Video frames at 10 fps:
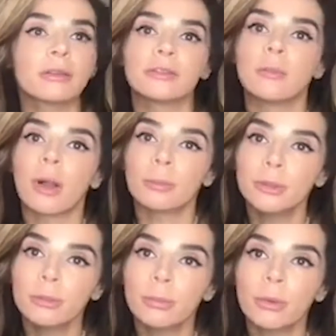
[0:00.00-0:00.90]
a small
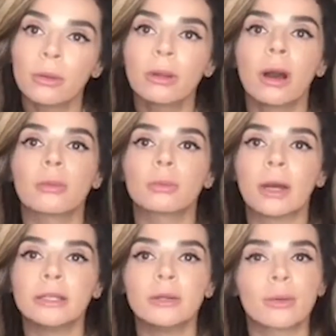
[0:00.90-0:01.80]
pupil, a
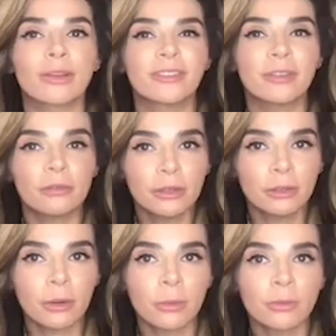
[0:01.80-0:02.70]
runny or a
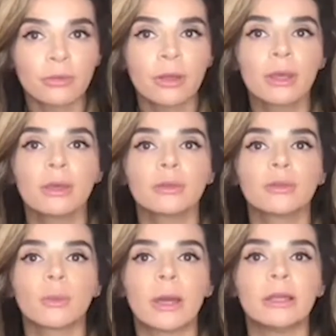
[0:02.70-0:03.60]
stuffy nose,
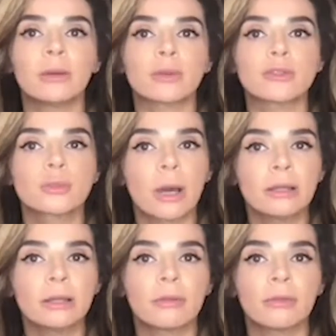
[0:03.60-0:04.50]
sweating or
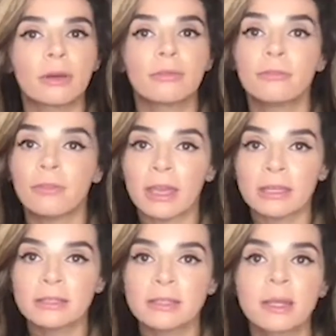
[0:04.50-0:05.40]
swelling of the
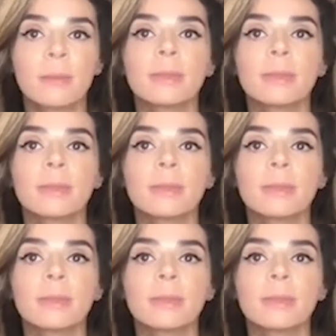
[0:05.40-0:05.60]
face,